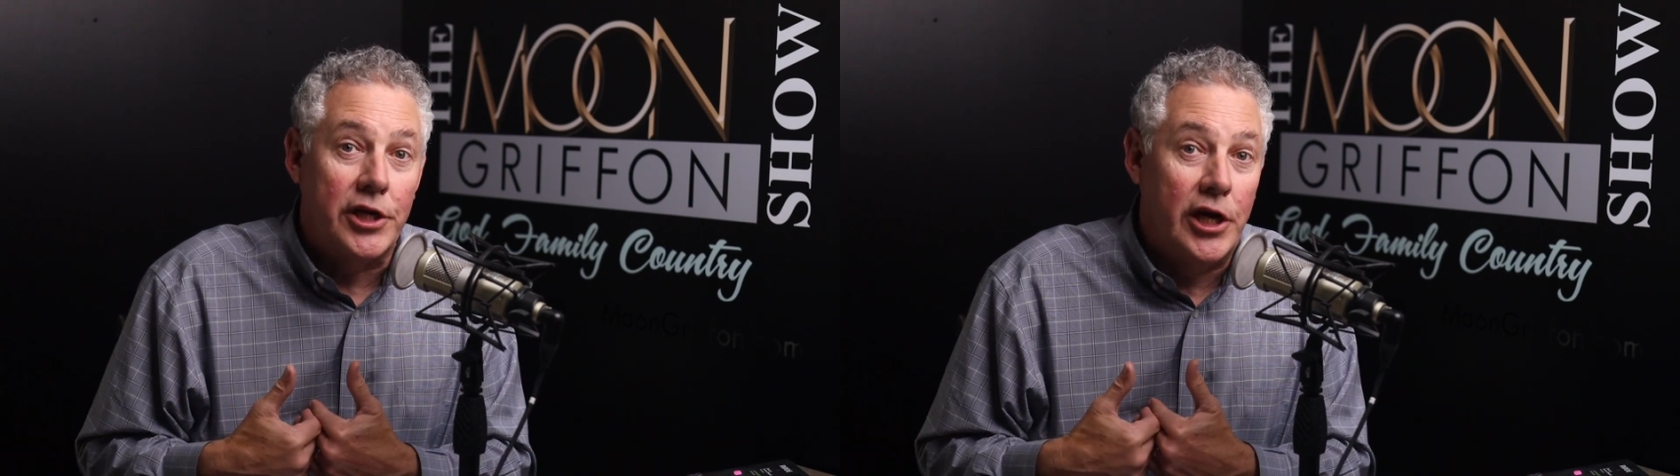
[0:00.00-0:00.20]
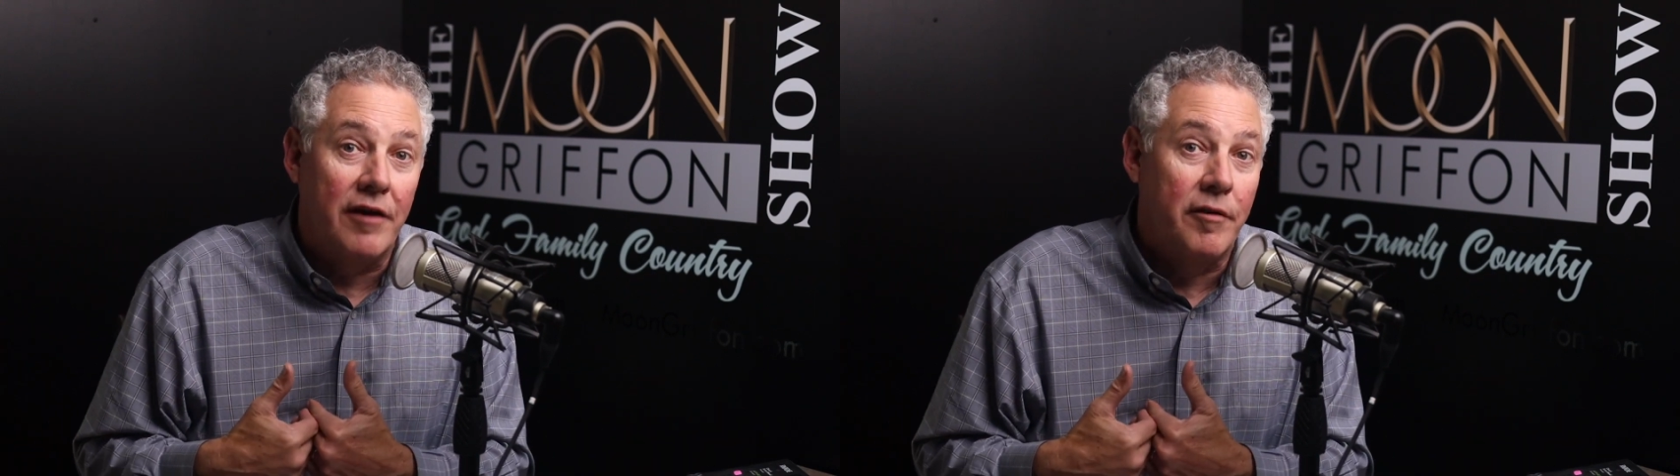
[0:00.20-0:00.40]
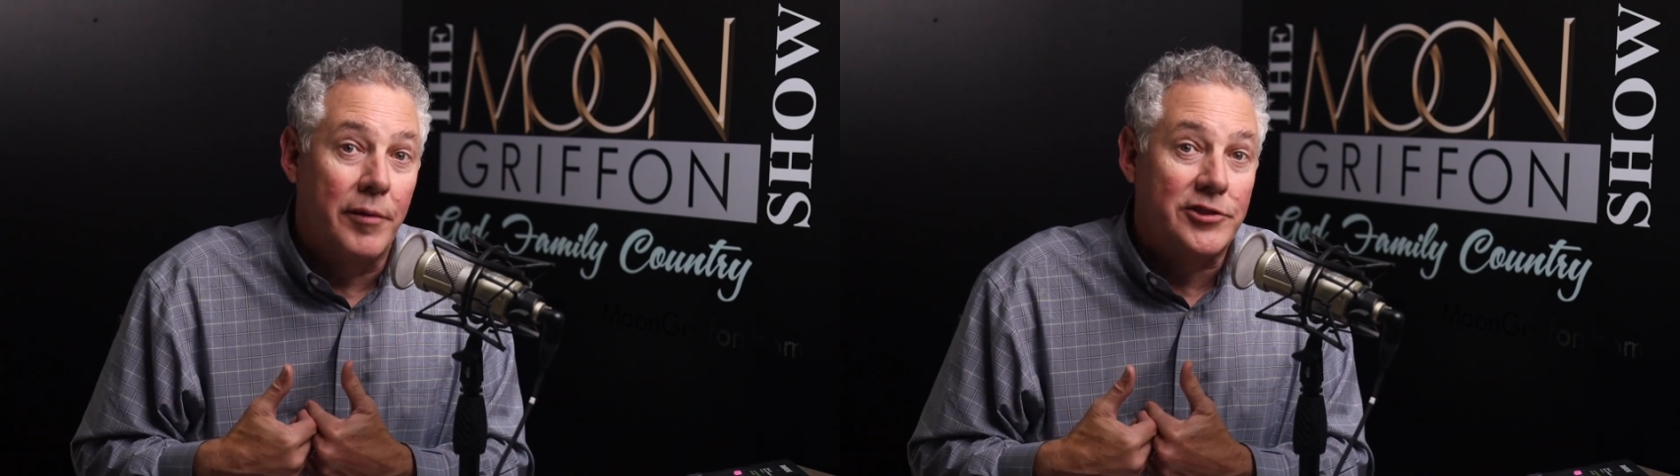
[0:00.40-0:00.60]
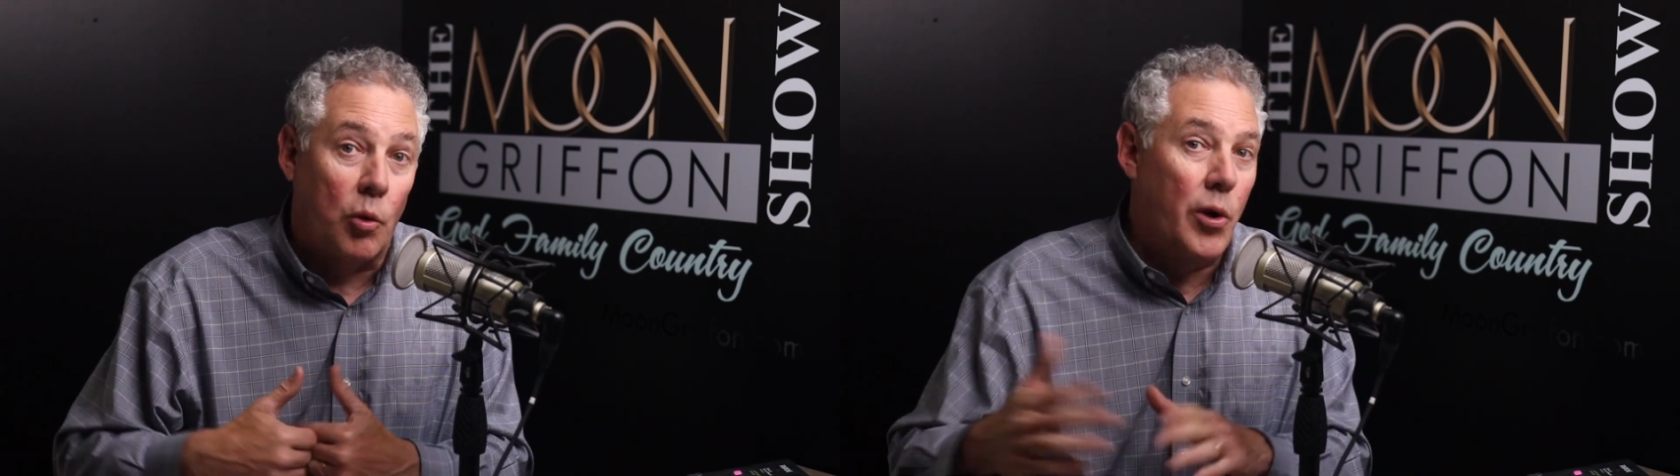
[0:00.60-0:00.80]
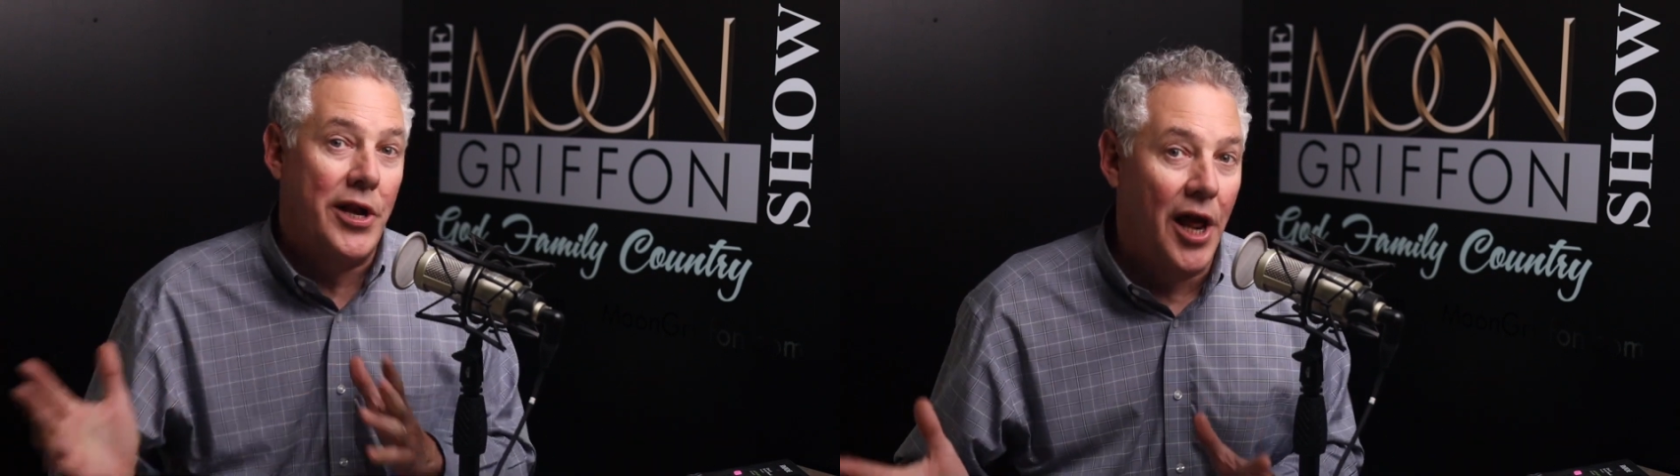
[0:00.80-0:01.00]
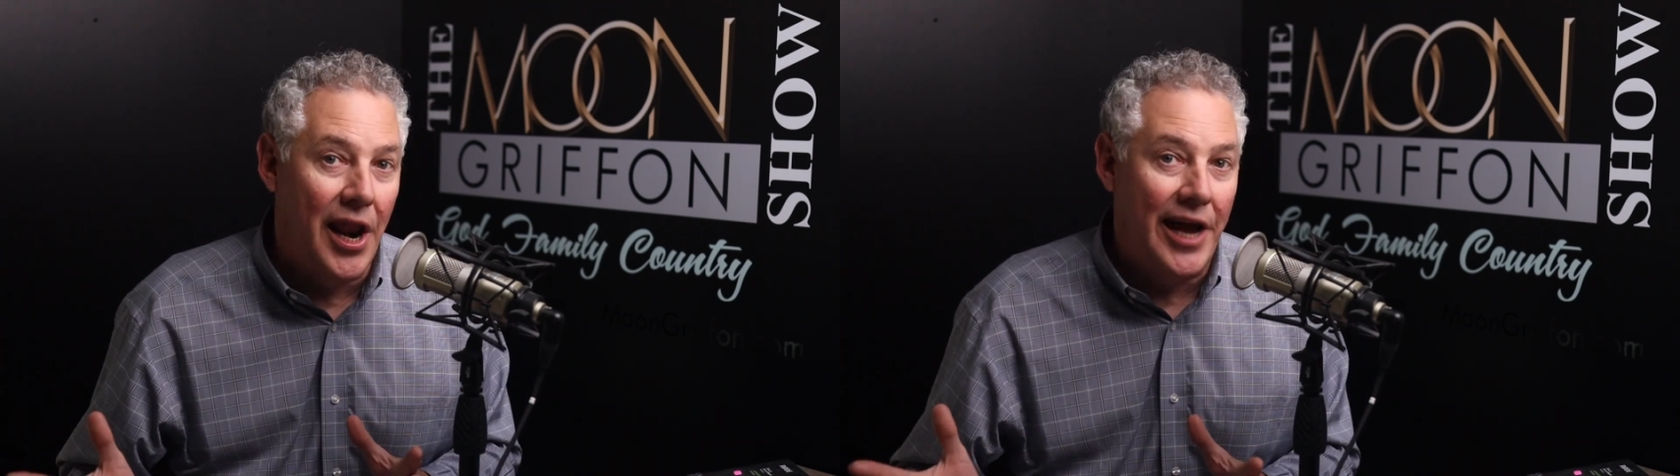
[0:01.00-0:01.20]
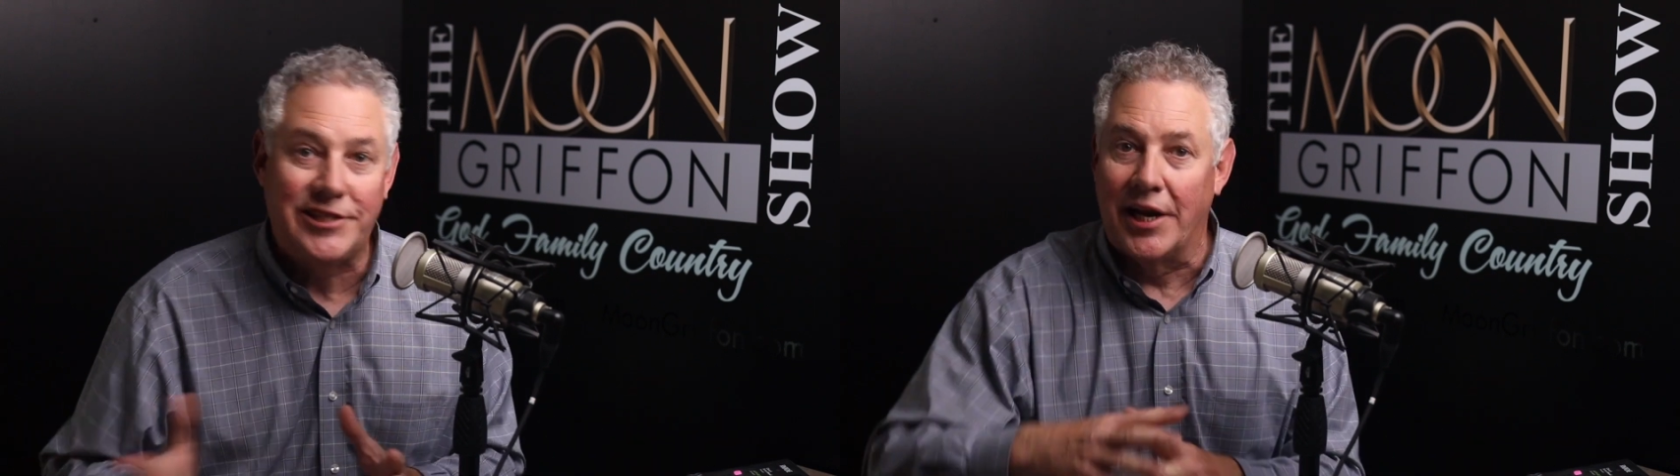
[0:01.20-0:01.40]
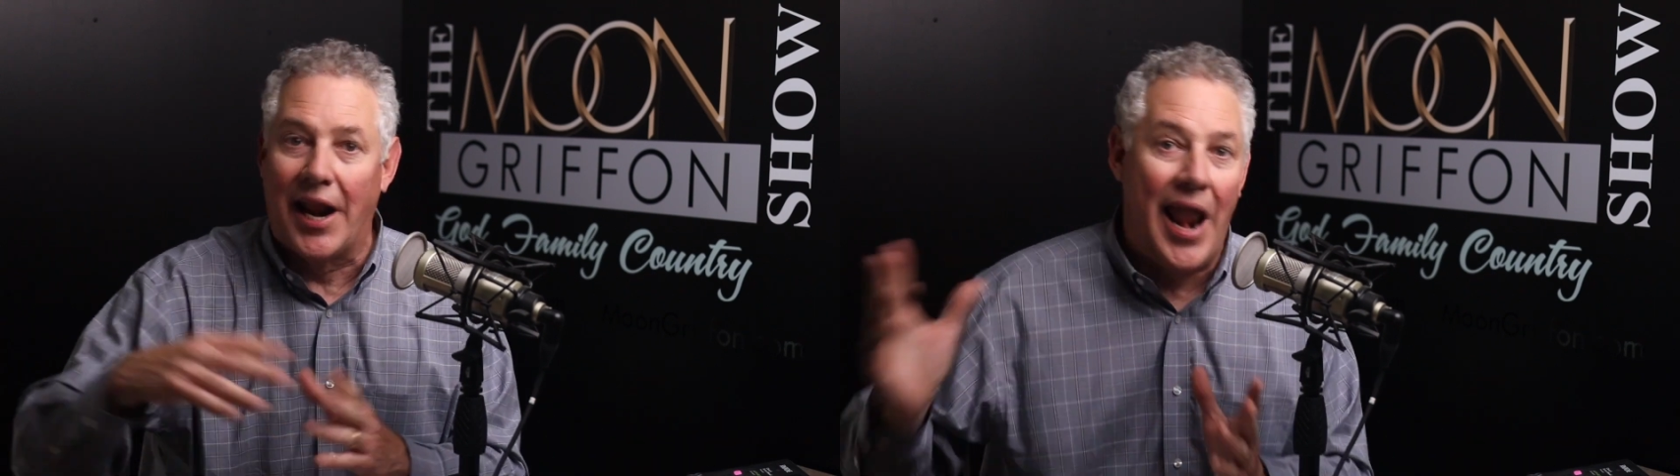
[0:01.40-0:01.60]
government to win the
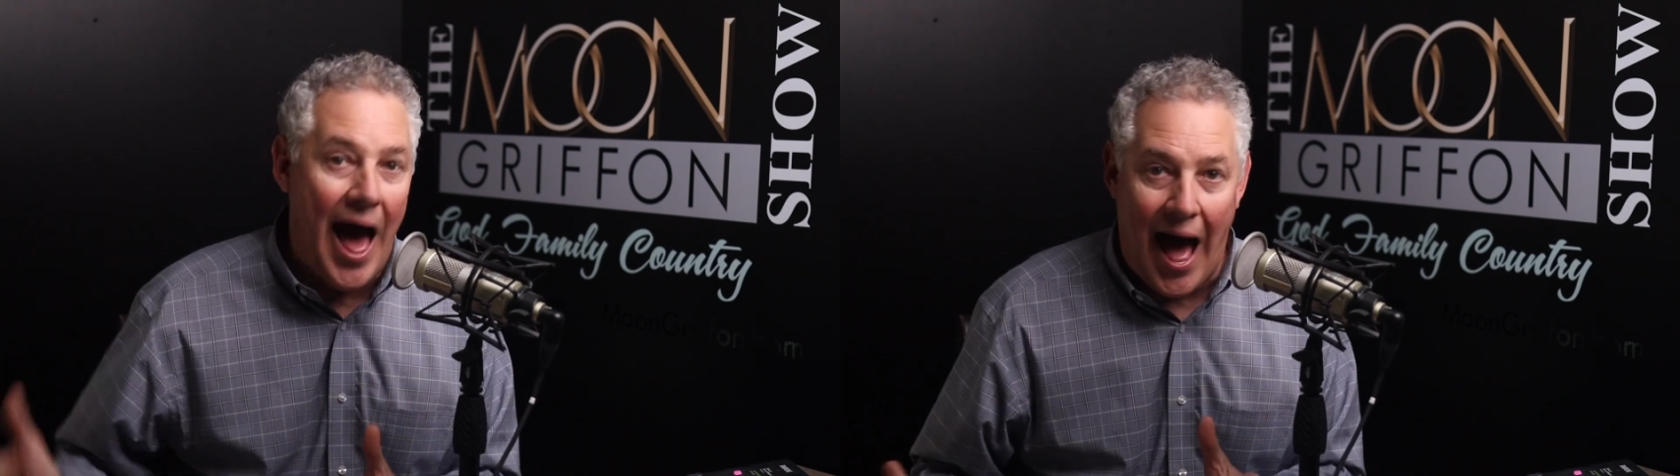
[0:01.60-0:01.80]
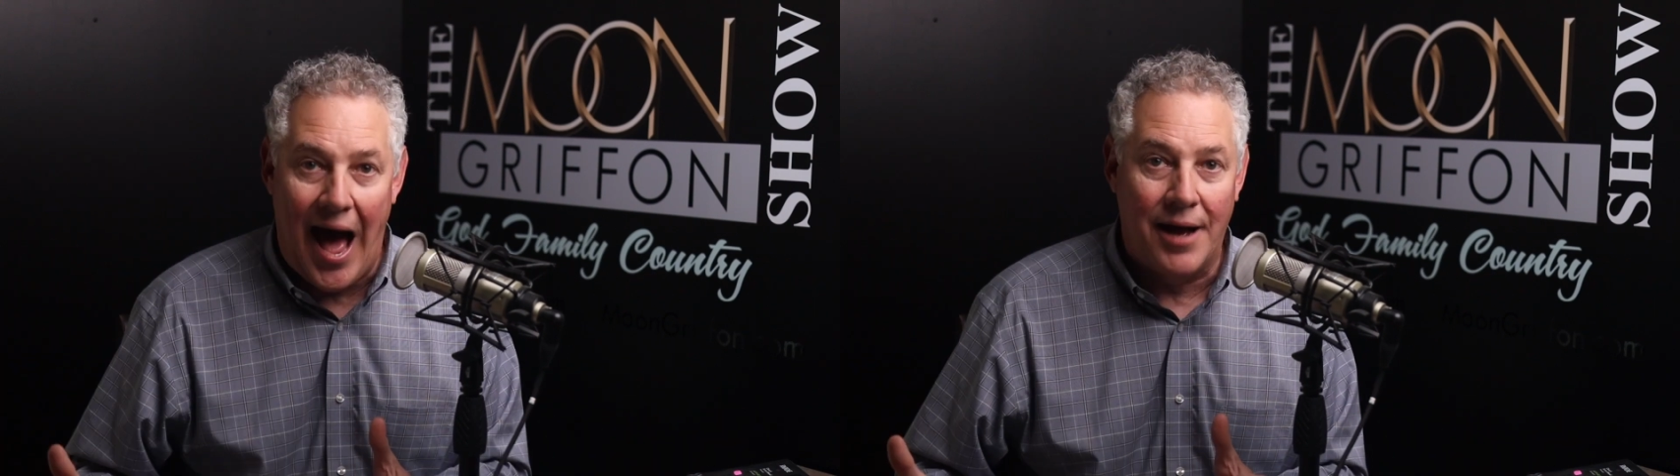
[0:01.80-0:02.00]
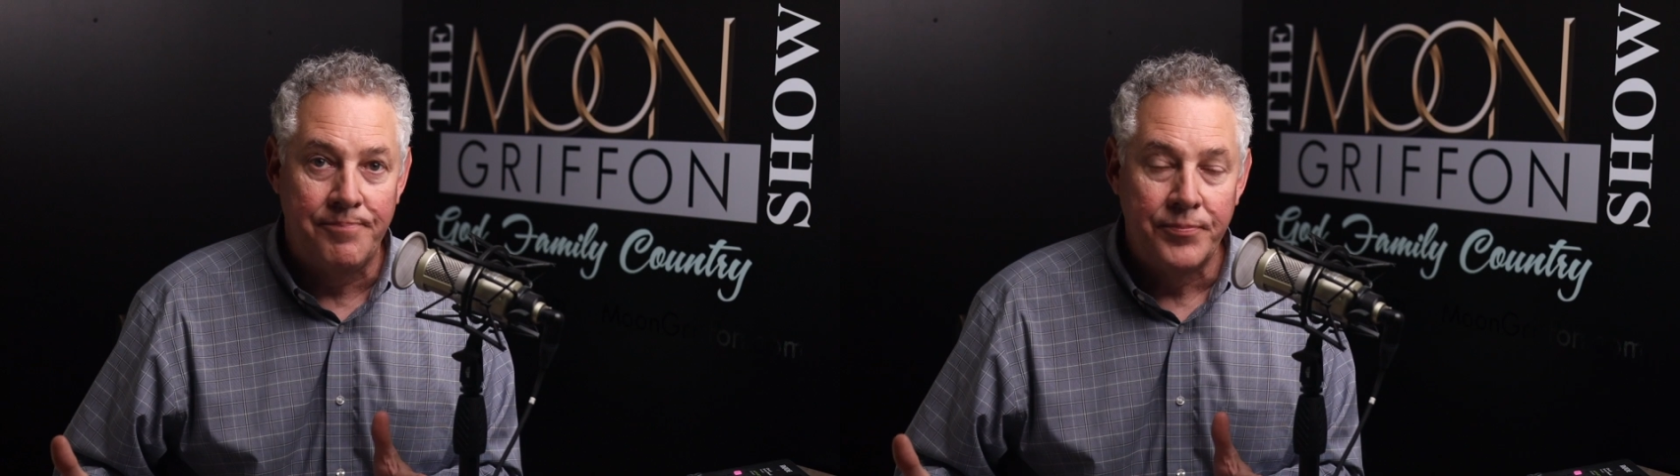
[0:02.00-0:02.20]
election. Lie.